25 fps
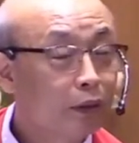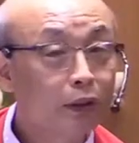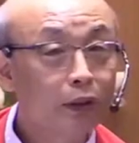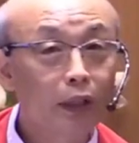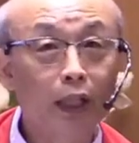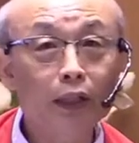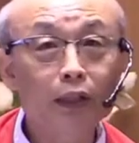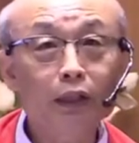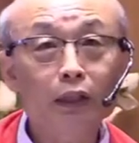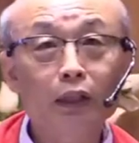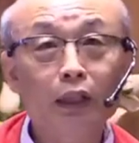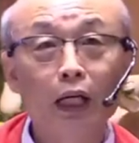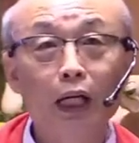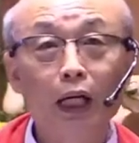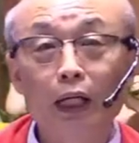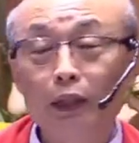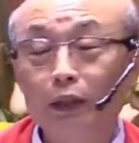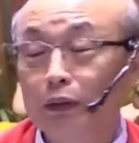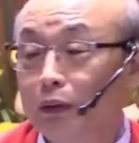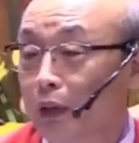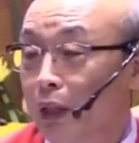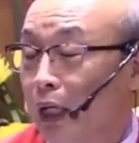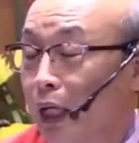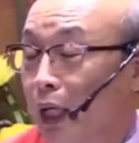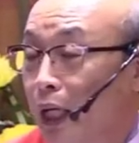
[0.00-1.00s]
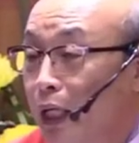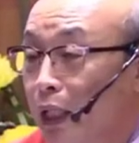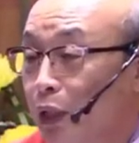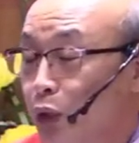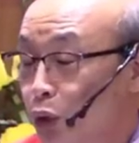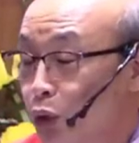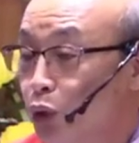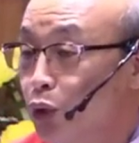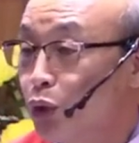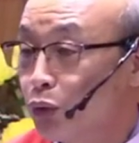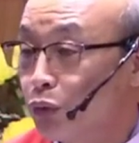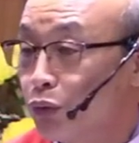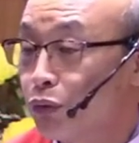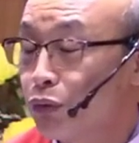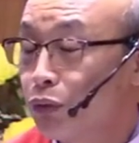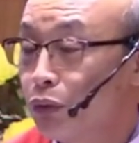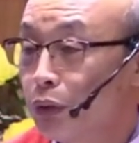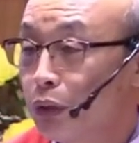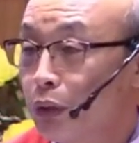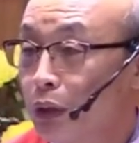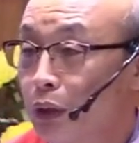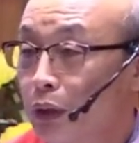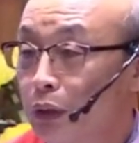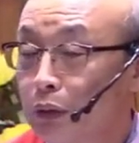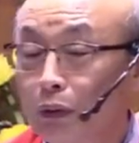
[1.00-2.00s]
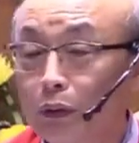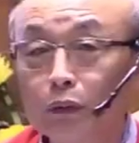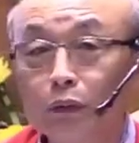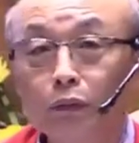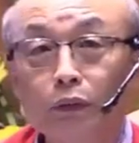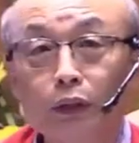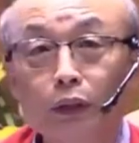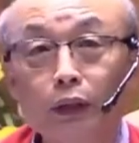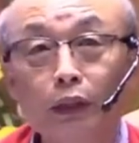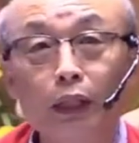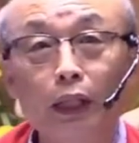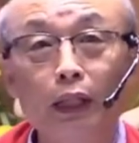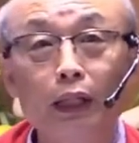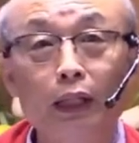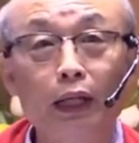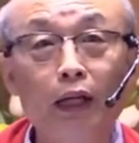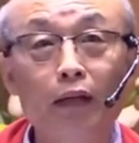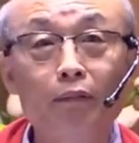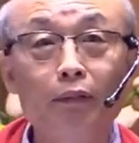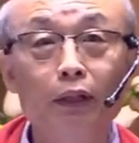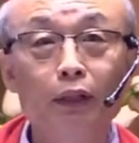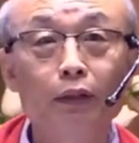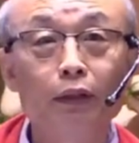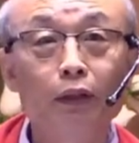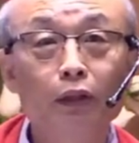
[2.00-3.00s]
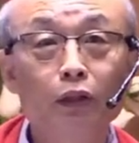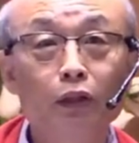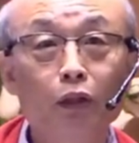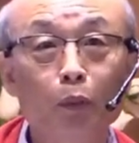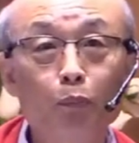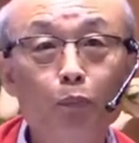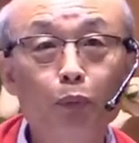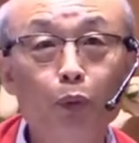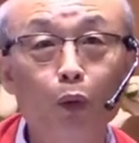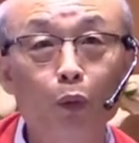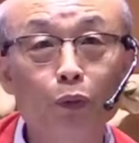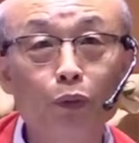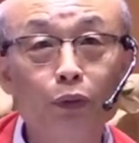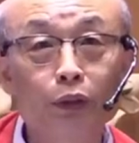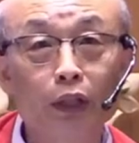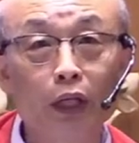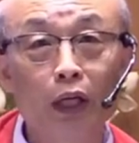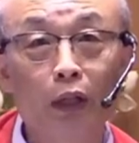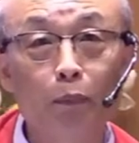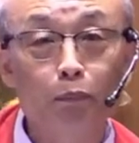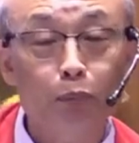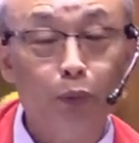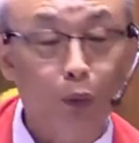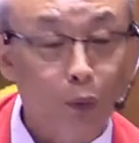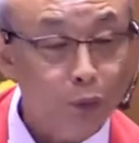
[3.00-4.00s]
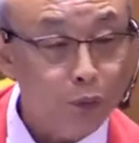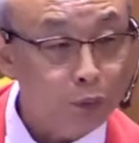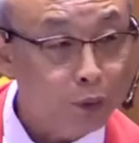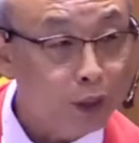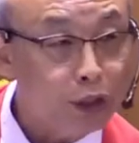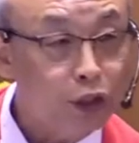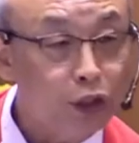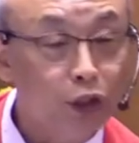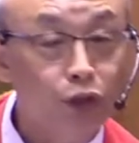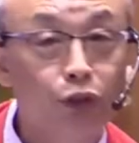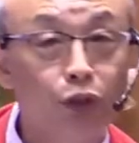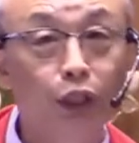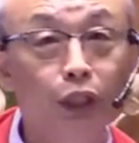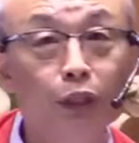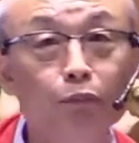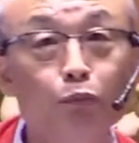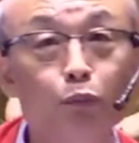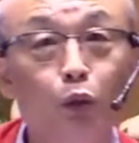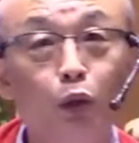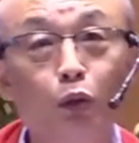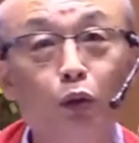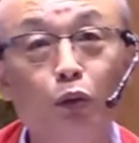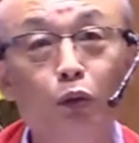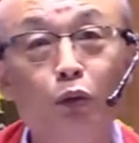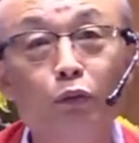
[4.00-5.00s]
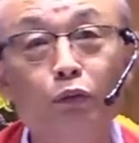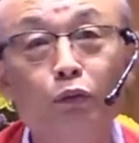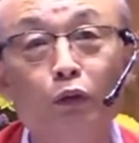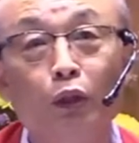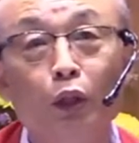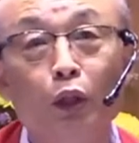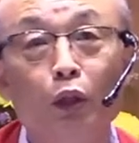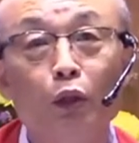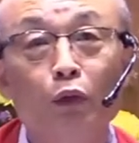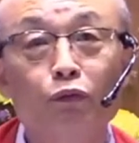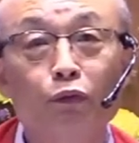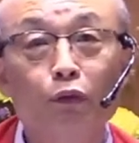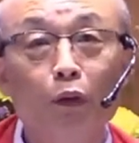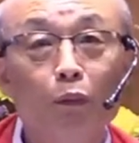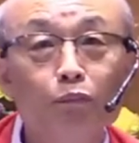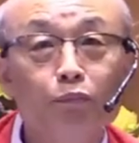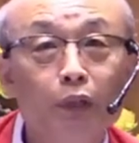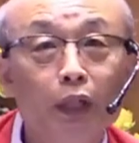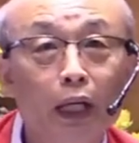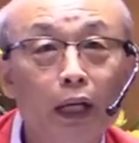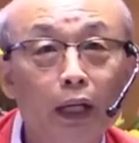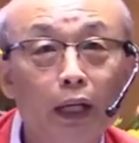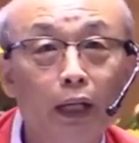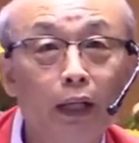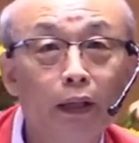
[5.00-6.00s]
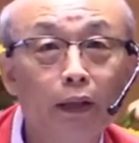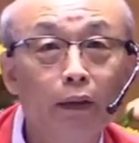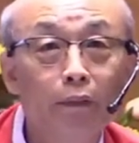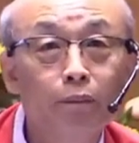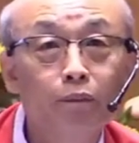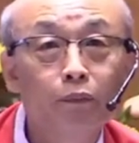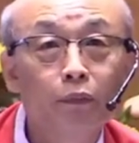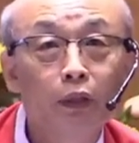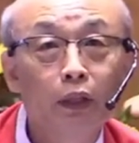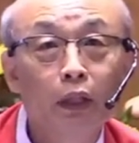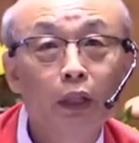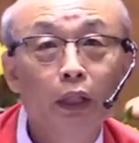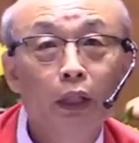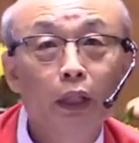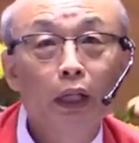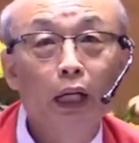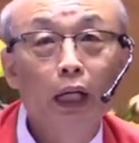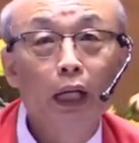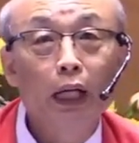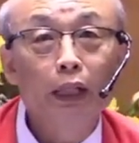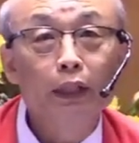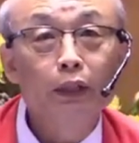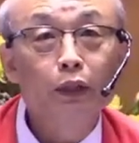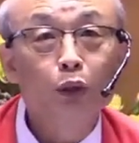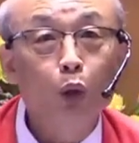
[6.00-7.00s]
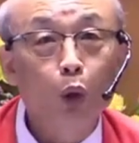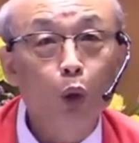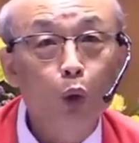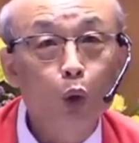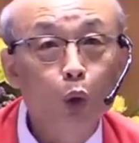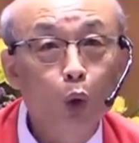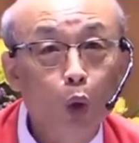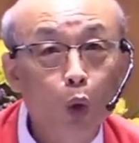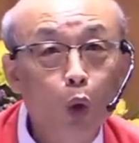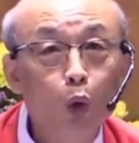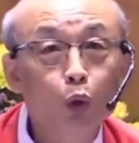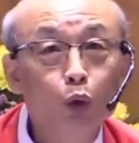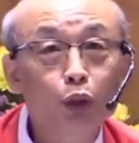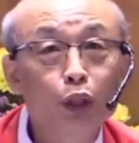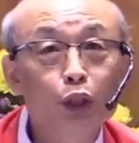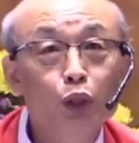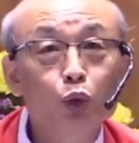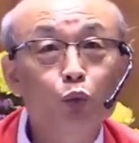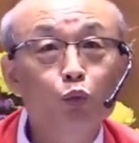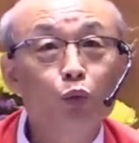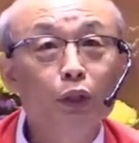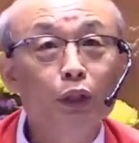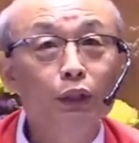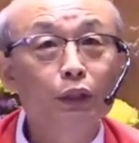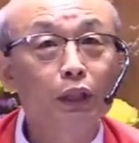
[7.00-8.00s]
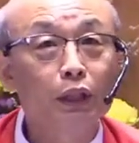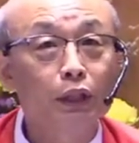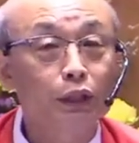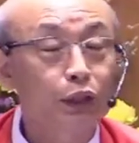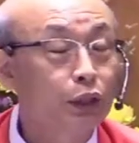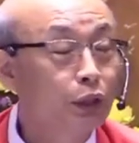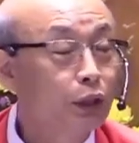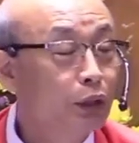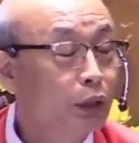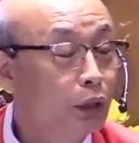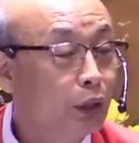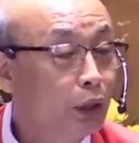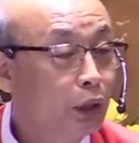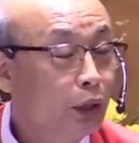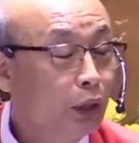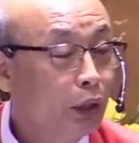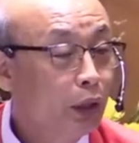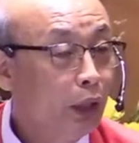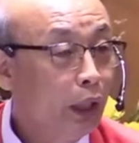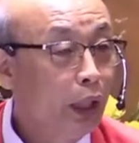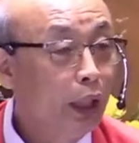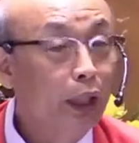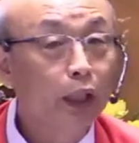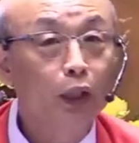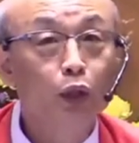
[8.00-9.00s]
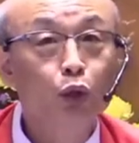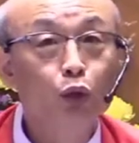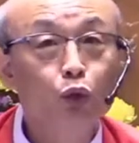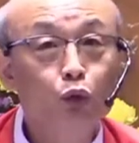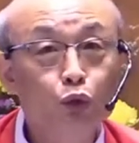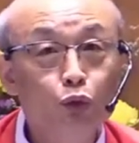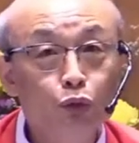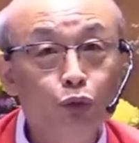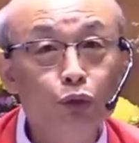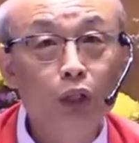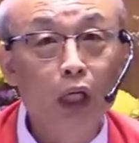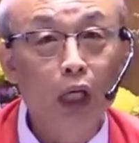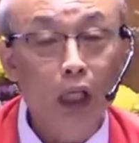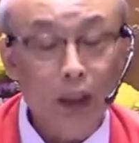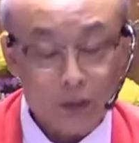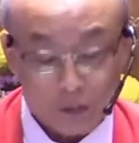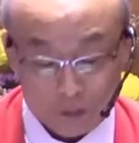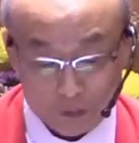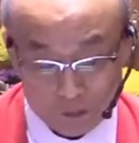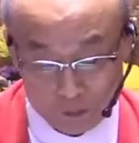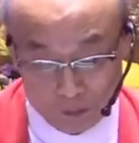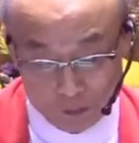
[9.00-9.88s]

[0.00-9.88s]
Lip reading: That kind of attitude, you know, they have it. Their protection removed from them, and the Lord is with us, and do not